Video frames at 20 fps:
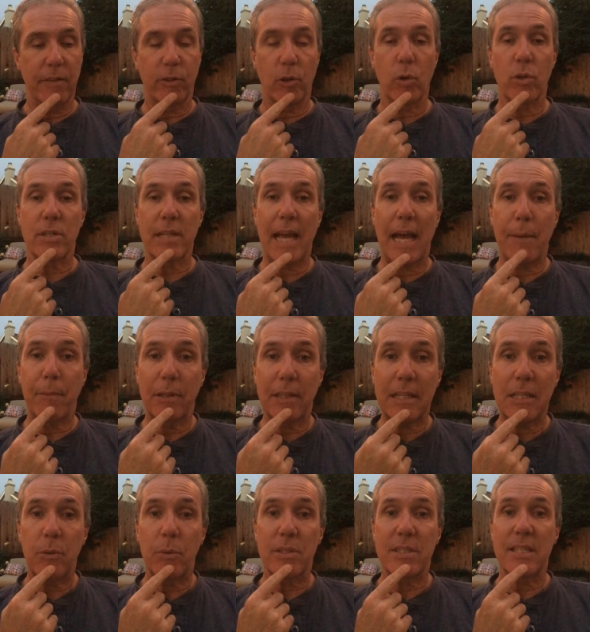of course,
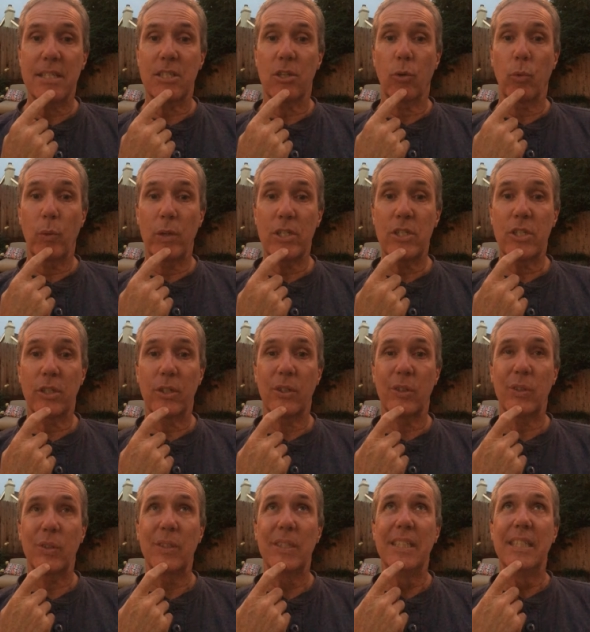Abilene was his
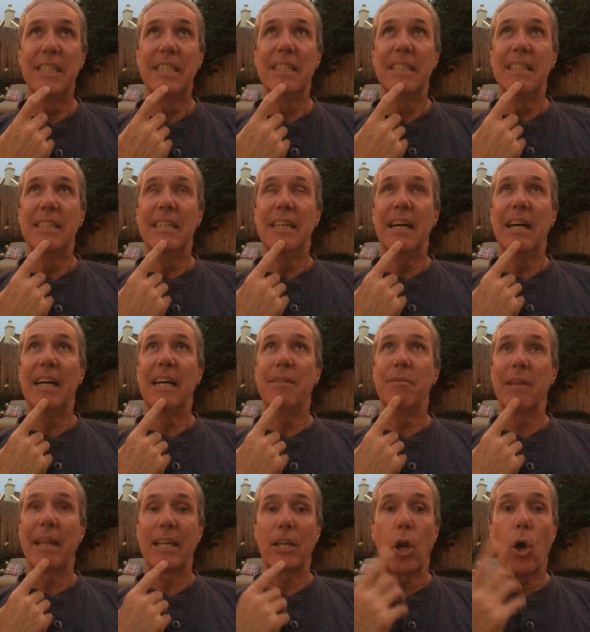original
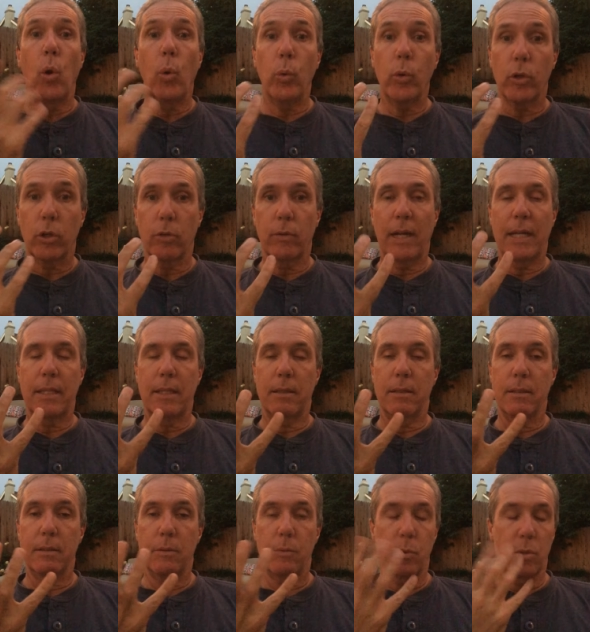owner, right?
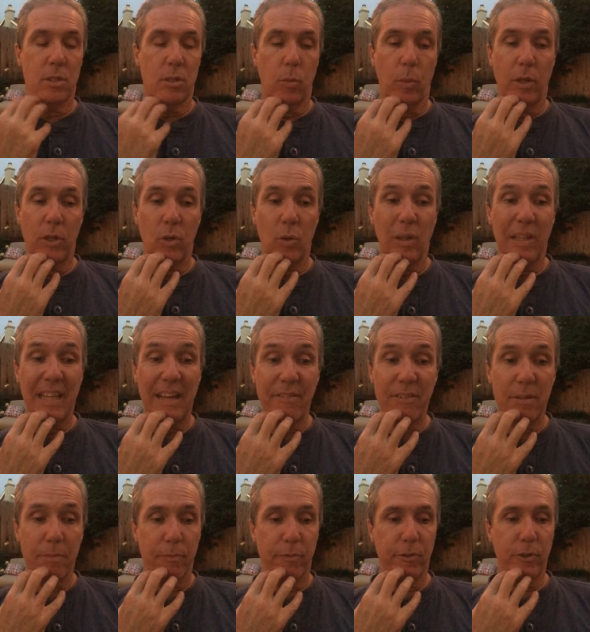It was the one who
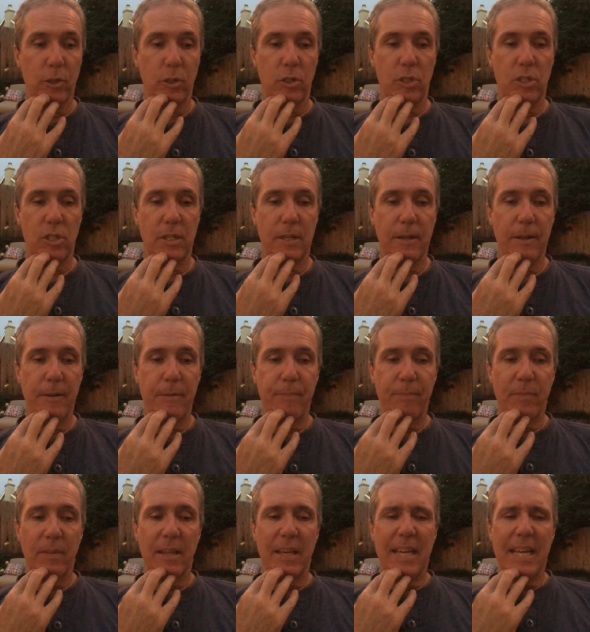loved him first.
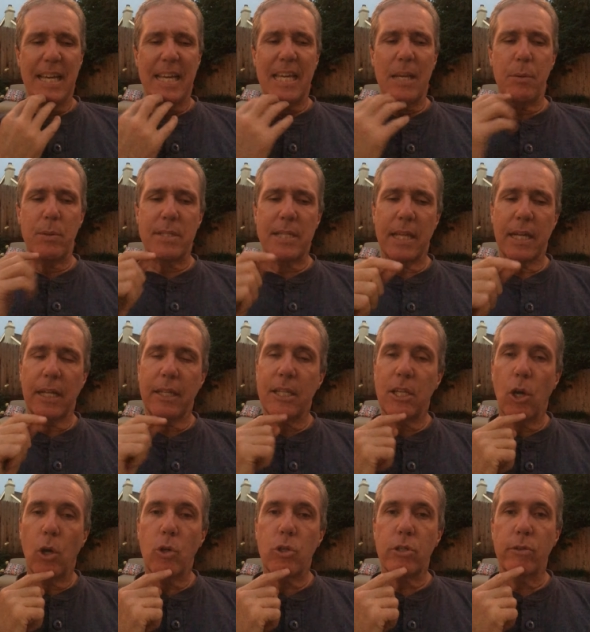He was then on
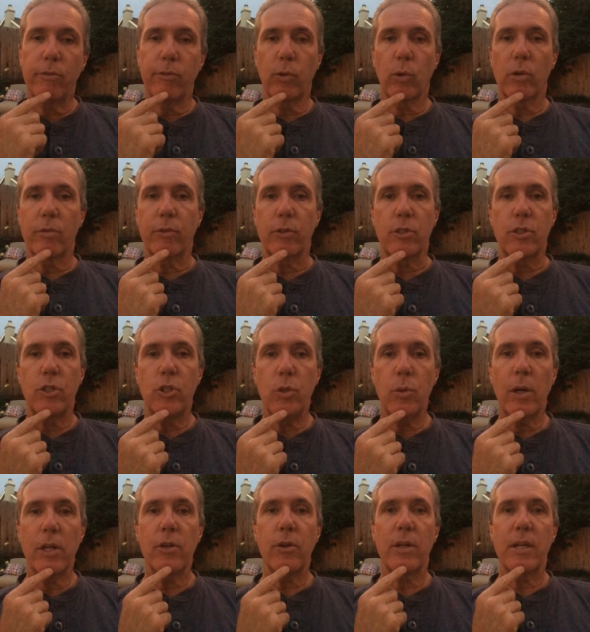the ocean floor for
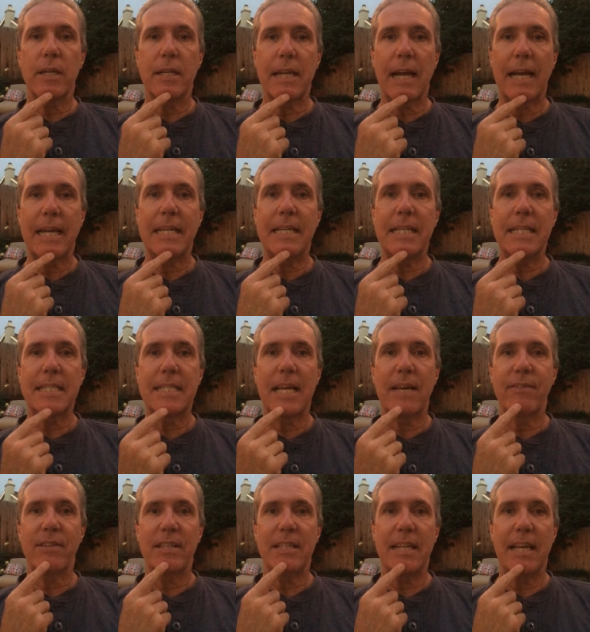
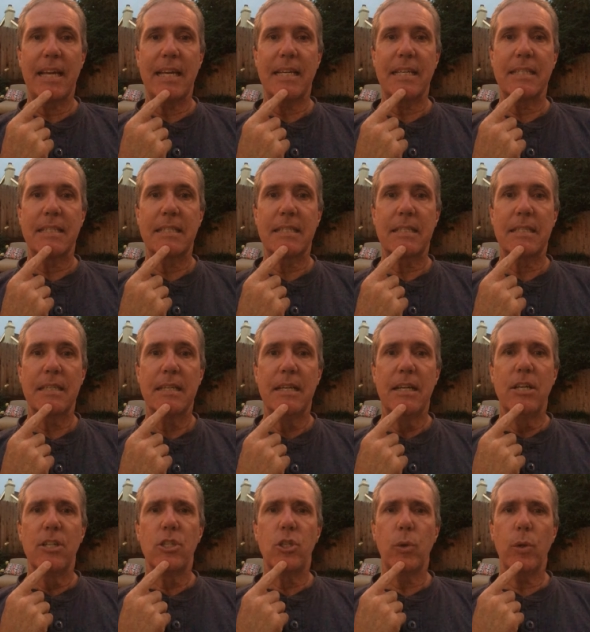297 days.
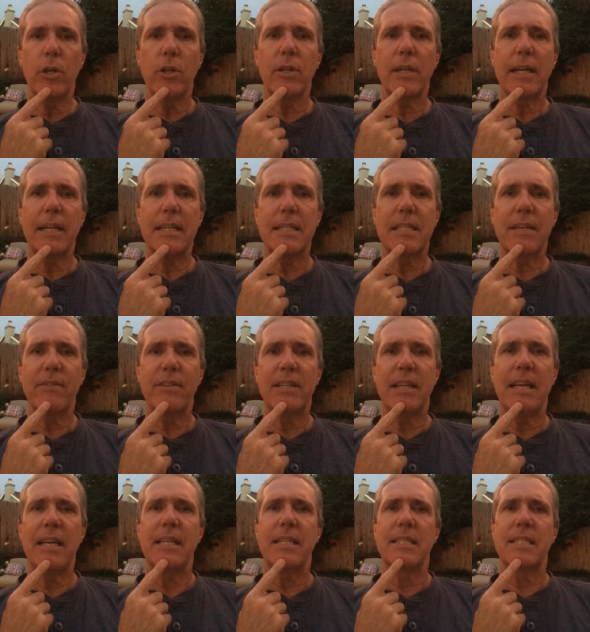297
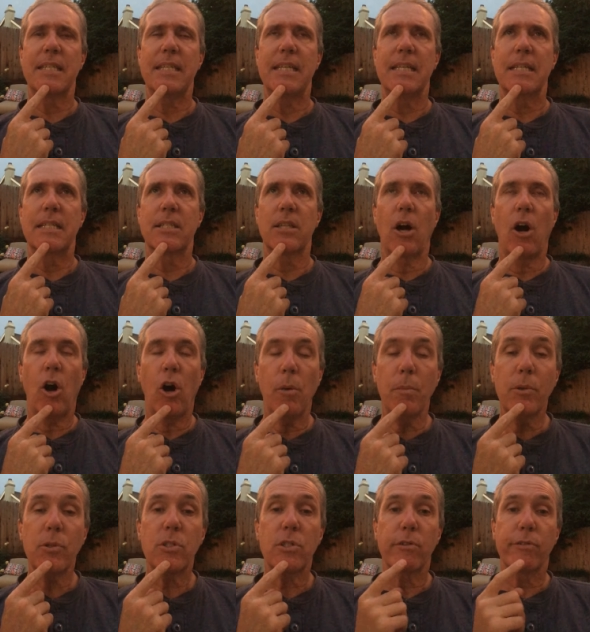days is
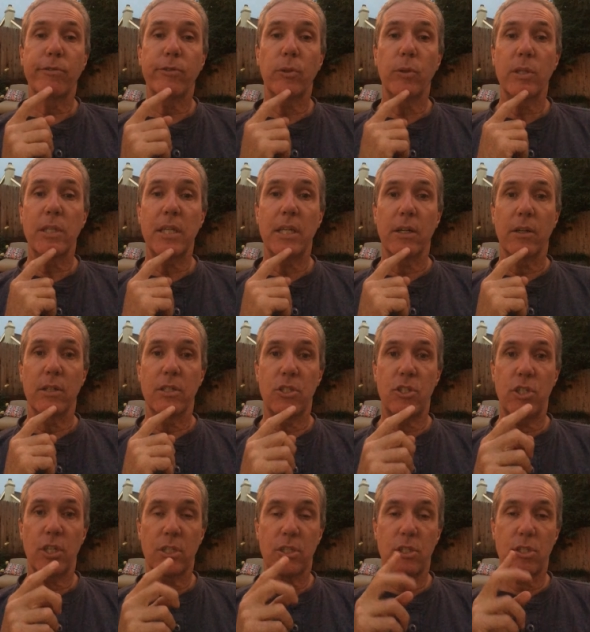almost a full year. It's
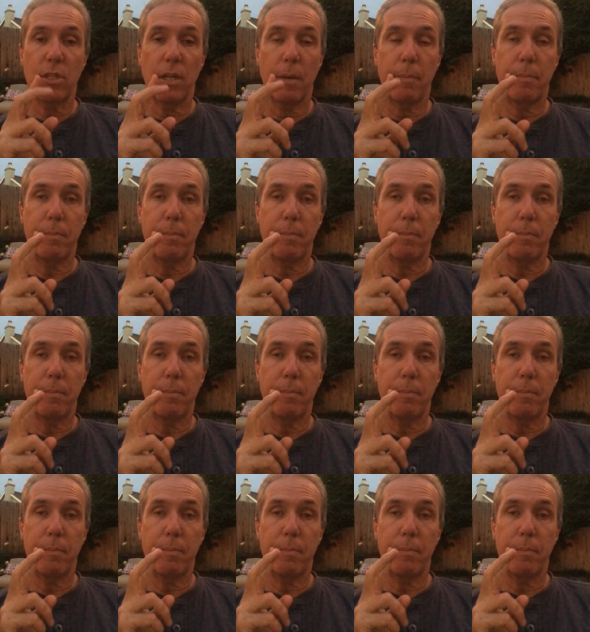just